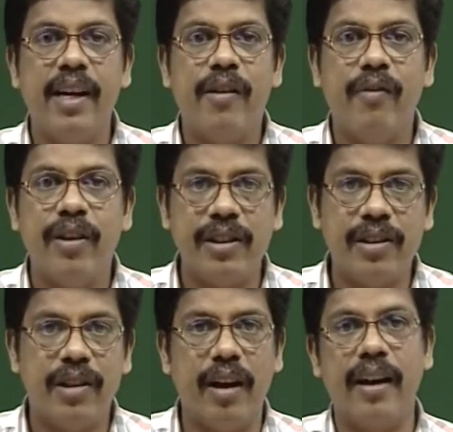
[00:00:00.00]

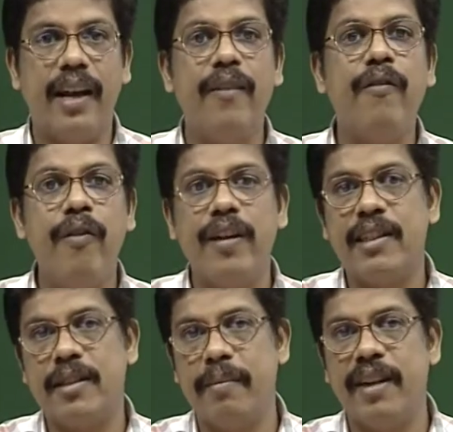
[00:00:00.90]
was
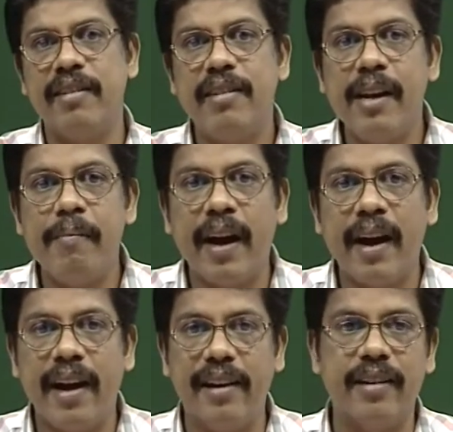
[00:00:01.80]
influenced tremendously by
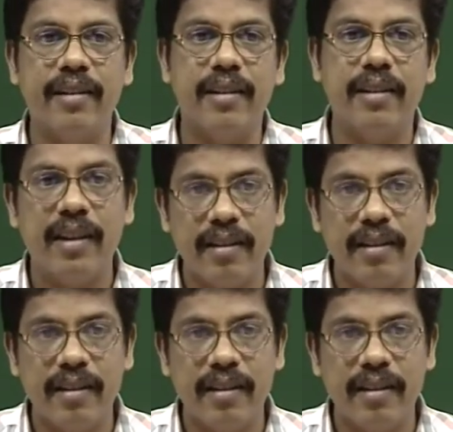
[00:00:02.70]
Heidegger's